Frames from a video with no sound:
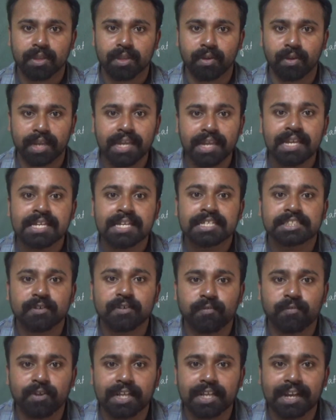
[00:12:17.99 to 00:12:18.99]
Okay, it's a
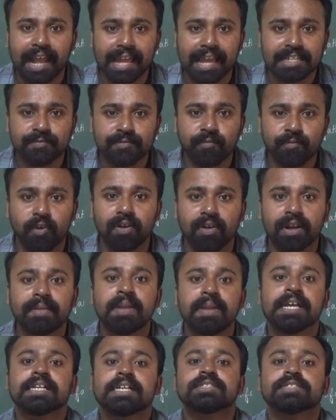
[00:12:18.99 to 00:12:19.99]
fully rain is
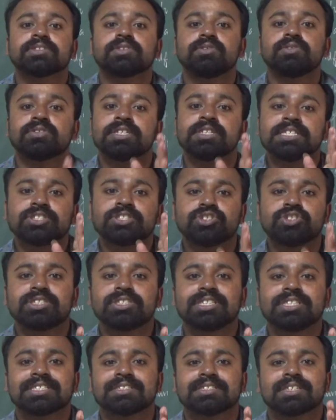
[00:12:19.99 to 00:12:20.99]
fallen, so she
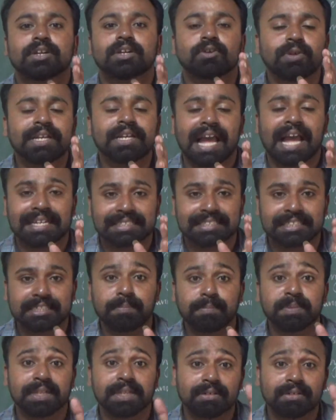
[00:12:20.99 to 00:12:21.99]
just couldn't
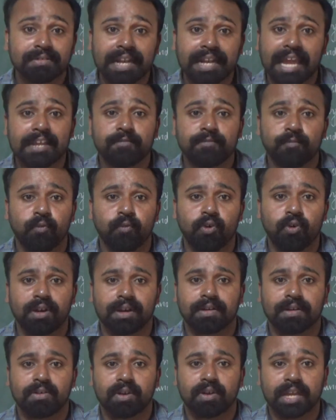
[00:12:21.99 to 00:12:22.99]
accept the rainfall.
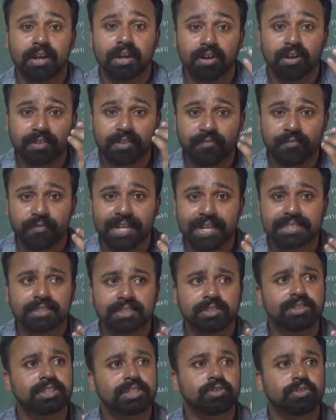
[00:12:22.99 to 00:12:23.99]
Okay, on the face,
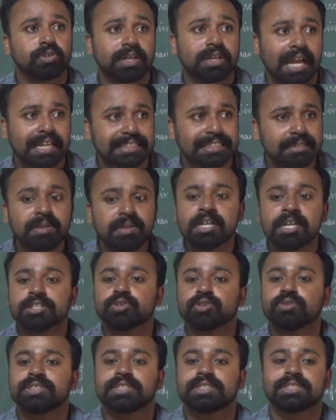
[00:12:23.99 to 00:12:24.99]
so she couldn't accept.
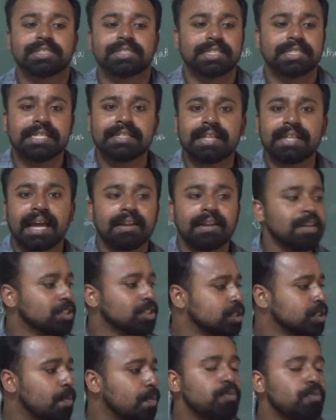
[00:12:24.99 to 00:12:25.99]
So she think
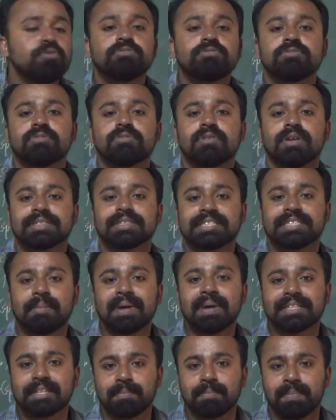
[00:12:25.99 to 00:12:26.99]
that she move some
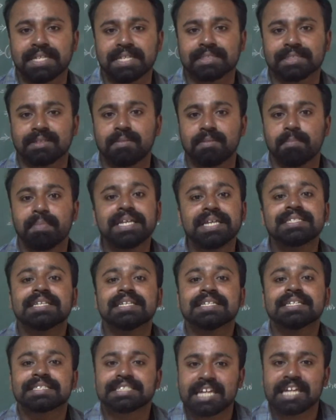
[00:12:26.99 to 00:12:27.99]
other place,
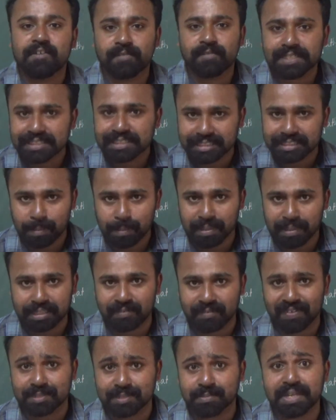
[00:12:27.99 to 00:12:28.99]
be safe in some
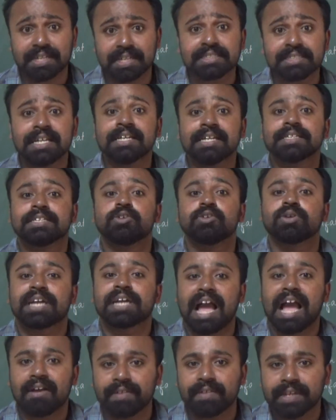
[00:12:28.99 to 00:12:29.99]
other place, because you don't
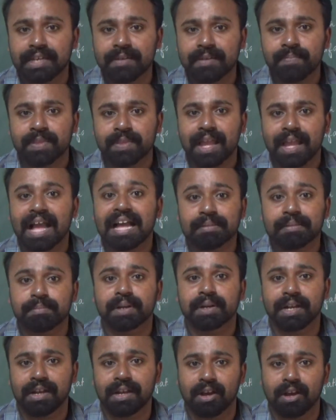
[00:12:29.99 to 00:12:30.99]
have any
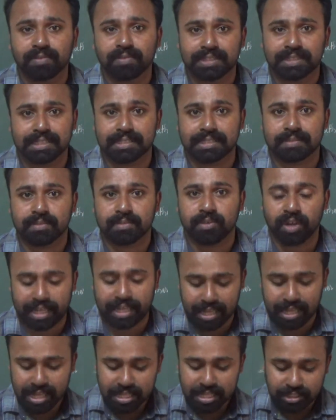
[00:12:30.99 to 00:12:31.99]
umbrella.
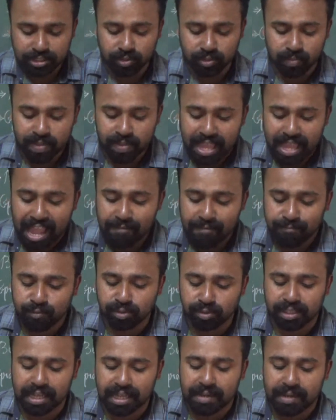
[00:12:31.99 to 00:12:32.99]
Okay, so
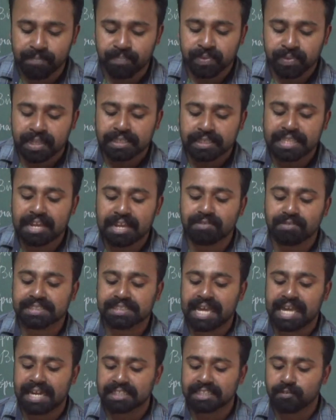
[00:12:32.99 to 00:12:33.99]
after that there was
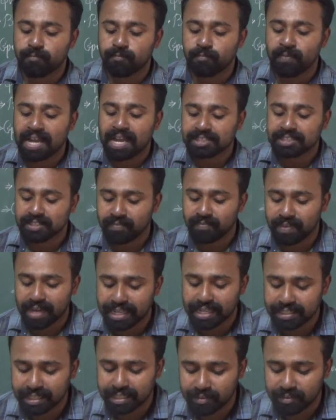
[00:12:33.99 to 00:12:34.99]
another flash of
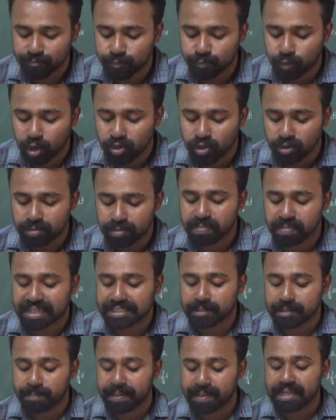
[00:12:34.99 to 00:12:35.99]
lightning followed by
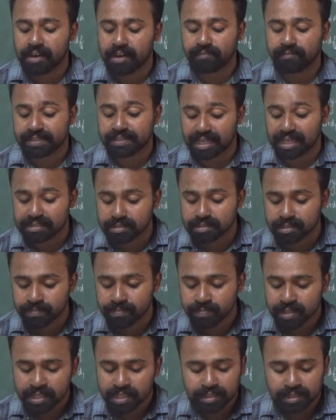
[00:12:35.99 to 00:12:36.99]
the peal of
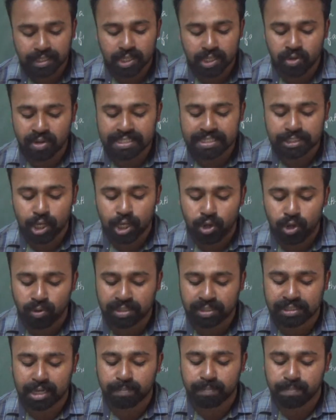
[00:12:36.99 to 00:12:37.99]
thunder. The ruins
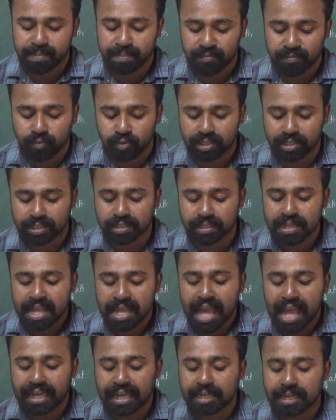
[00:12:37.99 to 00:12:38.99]
looked up before
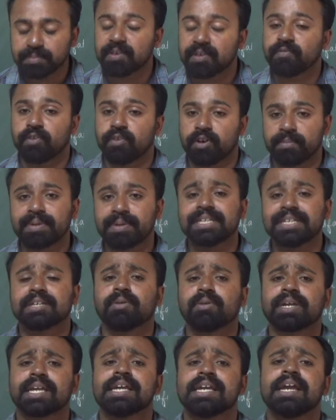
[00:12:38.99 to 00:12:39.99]
her again the forbidding.
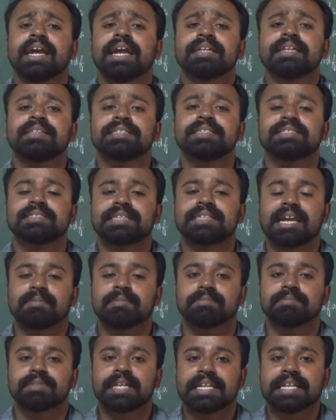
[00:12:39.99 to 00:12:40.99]
Okay, in this
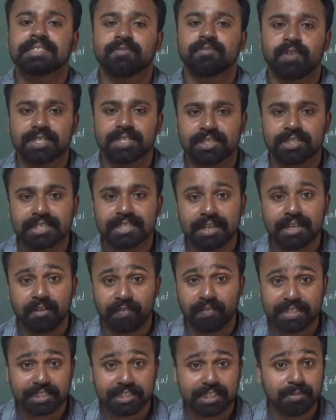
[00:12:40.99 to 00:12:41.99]
time there is first
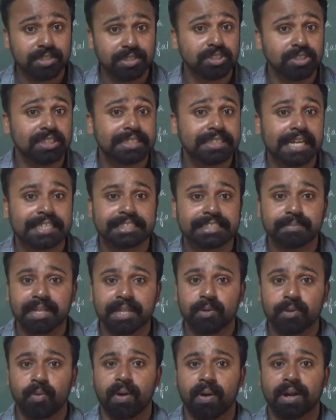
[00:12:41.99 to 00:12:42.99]
time she just
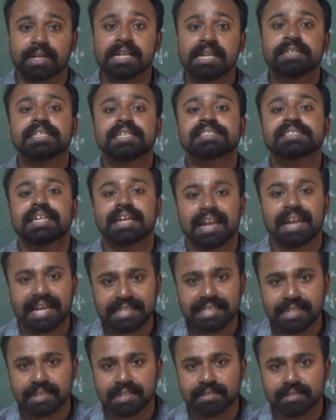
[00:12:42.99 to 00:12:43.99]
accepted what there's a
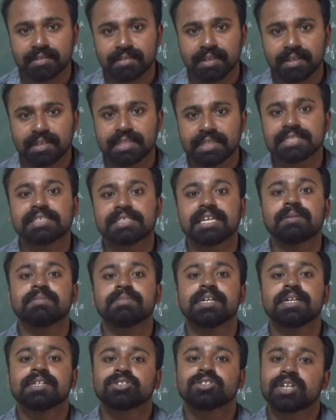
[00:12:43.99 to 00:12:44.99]
lightning. This time
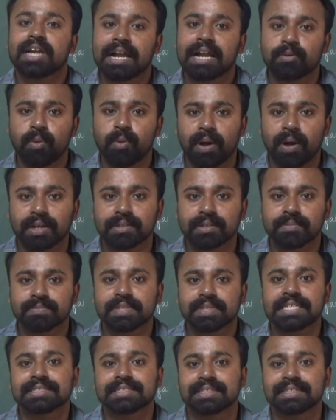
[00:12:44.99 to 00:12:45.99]
she had
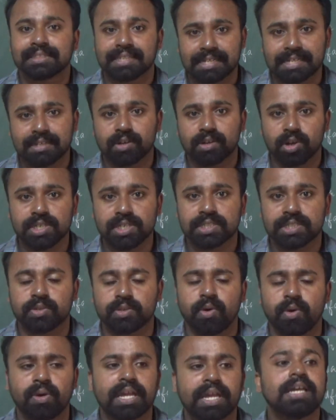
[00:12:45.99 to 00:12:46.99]
what? There's the thunder
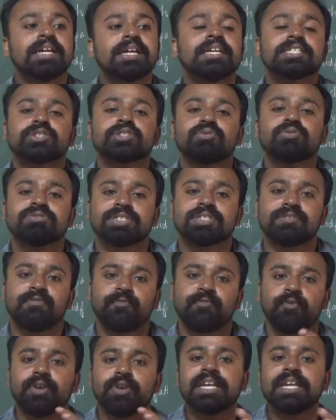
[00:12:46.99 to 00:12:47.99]
also. Okay, so she
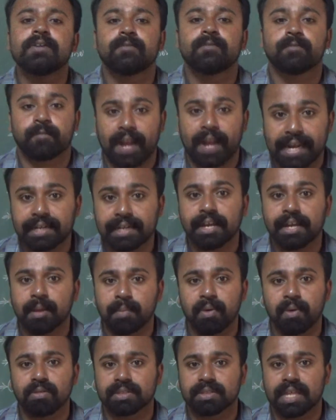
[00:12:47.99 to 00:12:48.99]
fully frightened
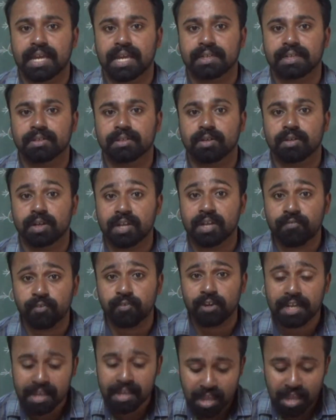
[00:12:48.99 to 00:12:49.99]
about that. Okay,
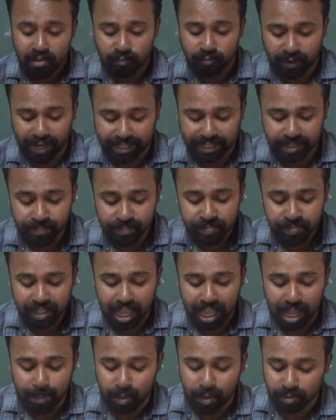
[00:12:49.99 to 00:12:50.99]
fully frightened
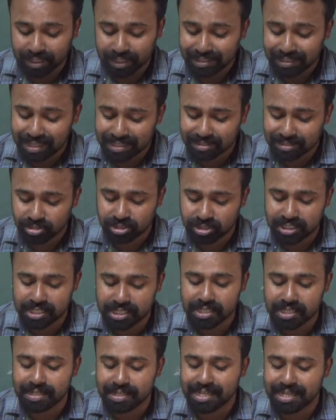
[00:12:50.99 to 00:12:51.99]
about that. That
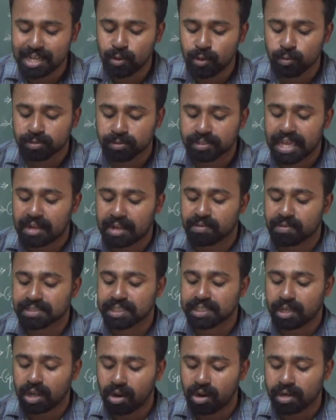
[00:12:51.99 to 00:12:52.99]
she knew there was
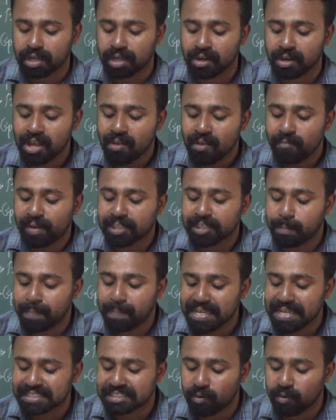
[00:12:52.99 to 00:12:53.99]
a corner where the
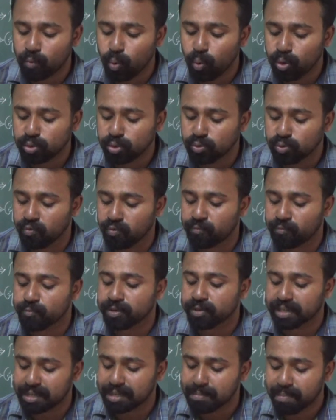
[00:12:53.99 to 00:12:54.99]
piece of old roof
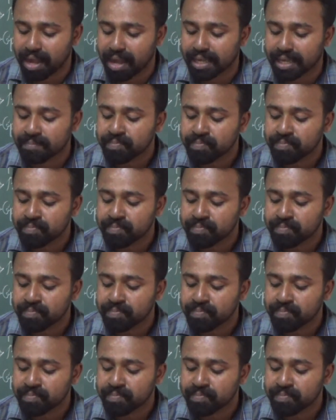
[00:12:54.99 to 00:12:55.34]
remained.